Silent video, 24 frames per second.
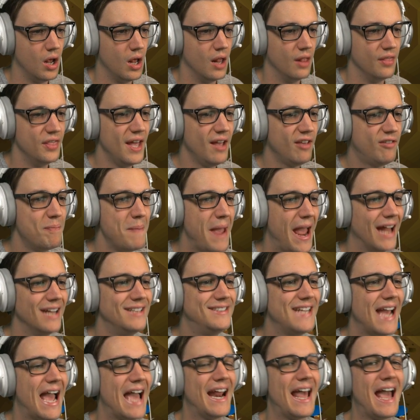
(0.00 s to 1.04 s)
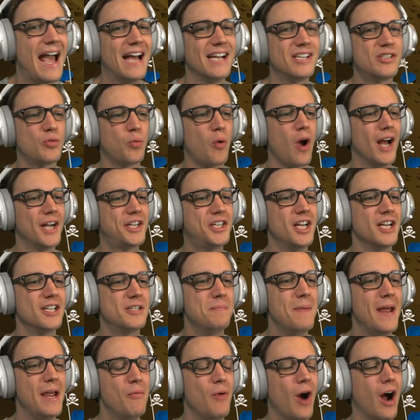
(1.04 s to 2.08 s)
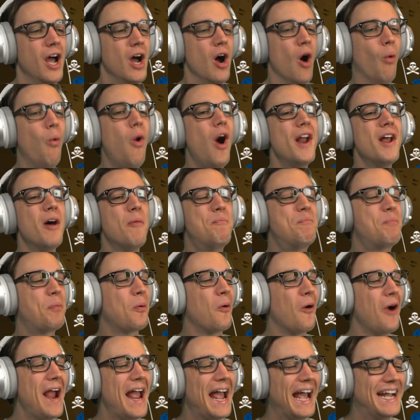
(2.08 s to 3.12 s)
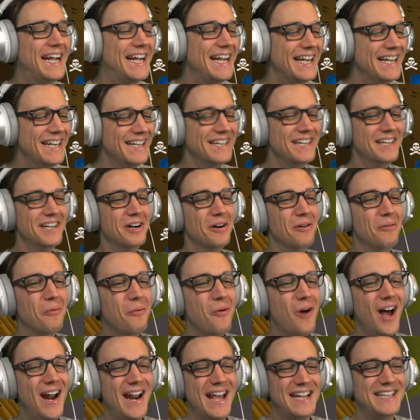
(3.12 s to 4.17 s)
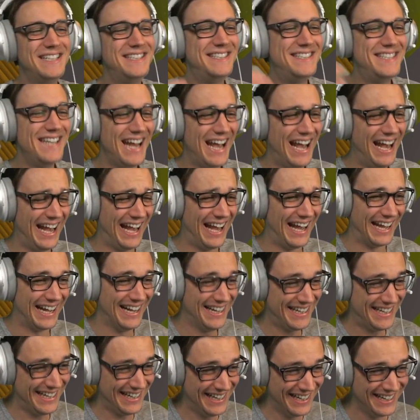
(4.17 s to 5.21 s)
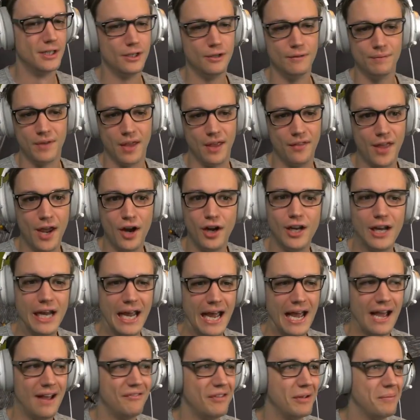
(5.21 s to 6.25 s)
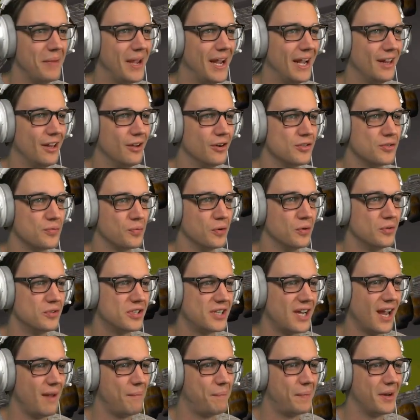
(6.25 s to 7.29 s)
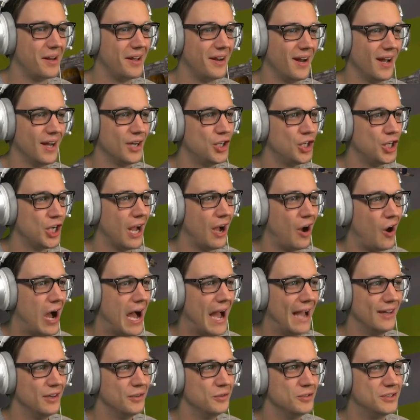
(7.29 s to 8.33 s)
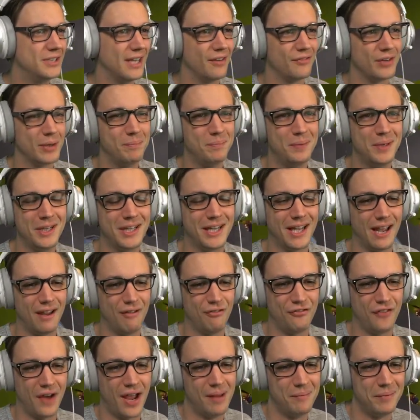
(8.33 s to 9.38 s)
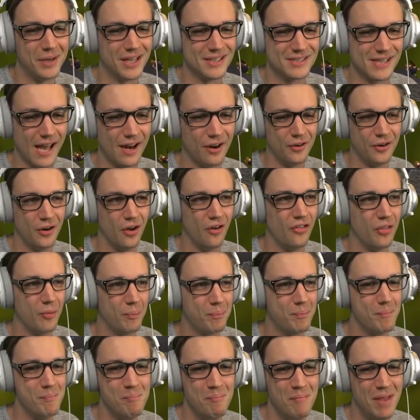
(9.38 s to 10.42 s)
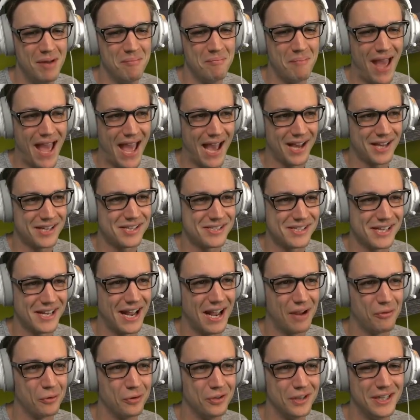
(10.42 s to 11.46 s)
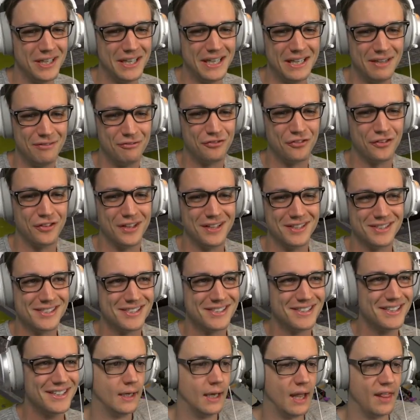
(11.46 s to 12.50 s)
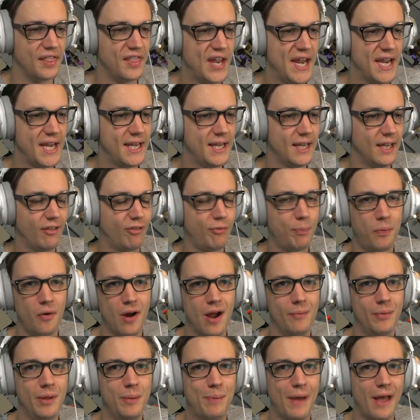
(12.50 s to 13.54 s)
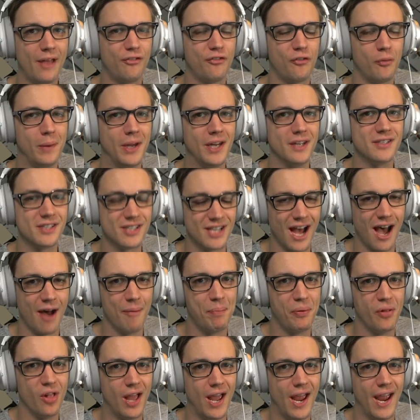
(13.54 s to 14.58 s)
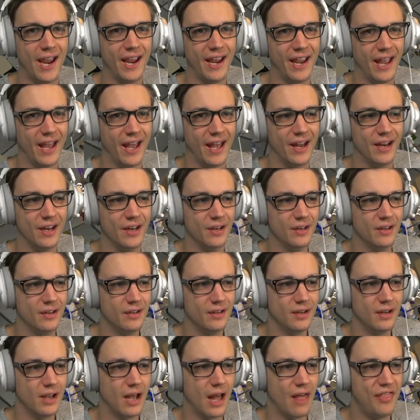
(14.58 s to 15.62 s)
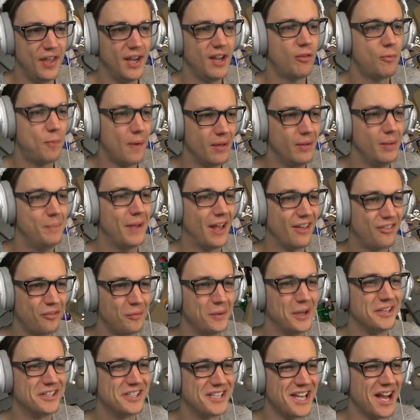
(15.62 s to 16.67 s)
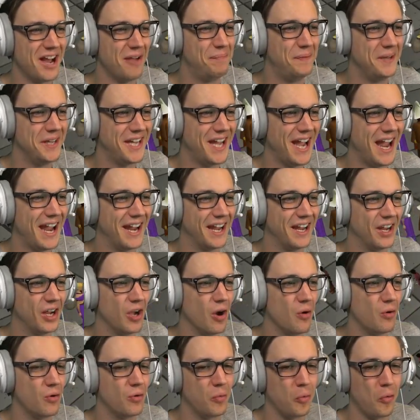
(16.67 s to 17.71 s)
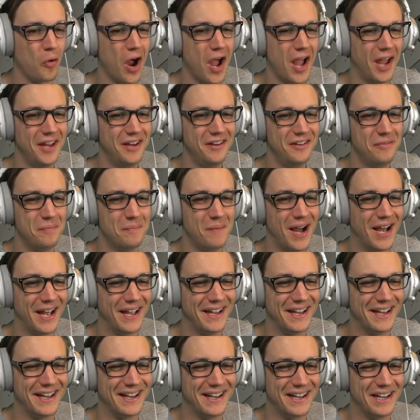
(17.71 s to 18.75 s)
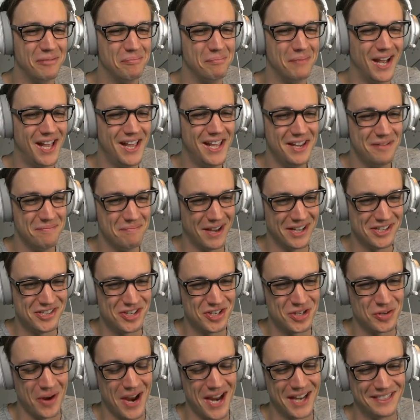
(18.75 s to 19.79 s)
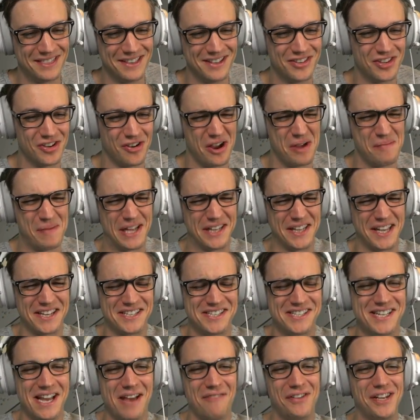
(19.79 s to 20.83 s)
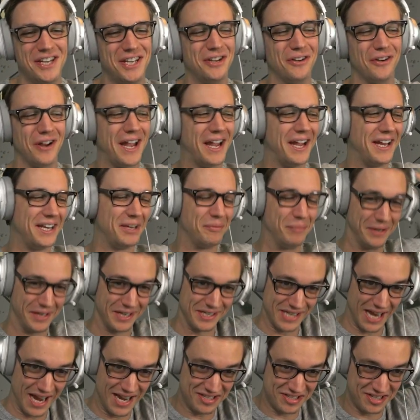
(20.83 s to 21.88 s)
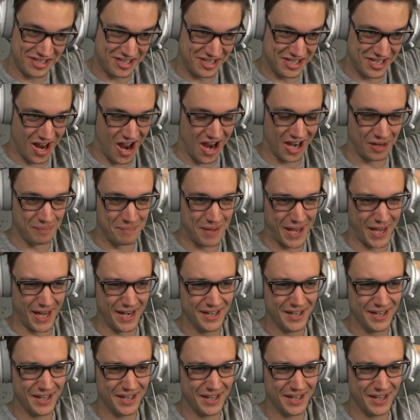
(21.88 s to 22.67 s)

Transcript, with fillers: This man dead ass rushes me. What a prick. What a dick. And there you have it, man. There's RuneScape in a nutshell. I lose every P K fight because I know the min-max that I really need for this. I think it's probably best for me to stop playing and... I think it's probably best for me to stop PKing and go grind my, uh, my, my strength until I'm at like seventy or eighty because I suck, man.